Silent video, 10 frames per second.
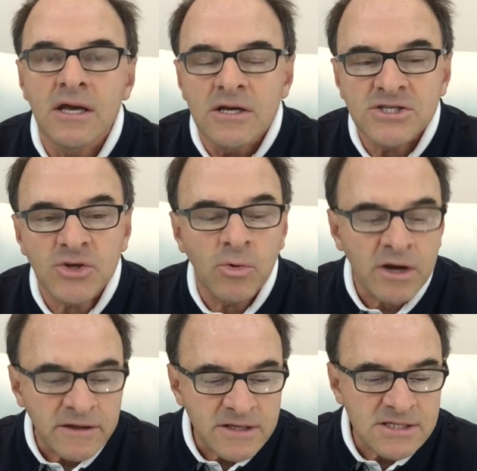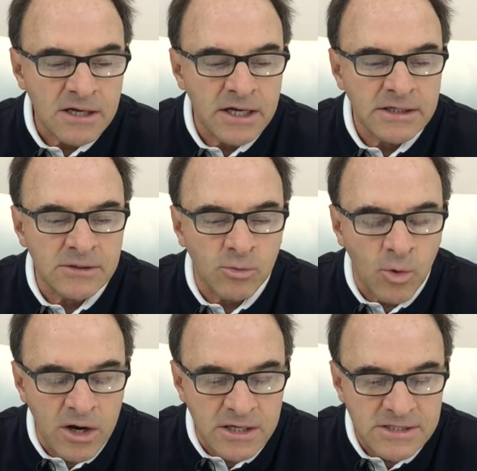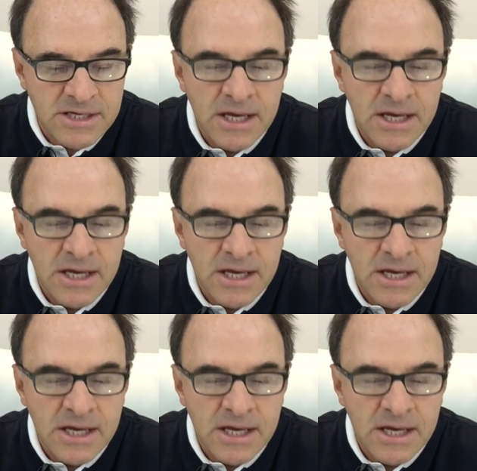So what I decided was,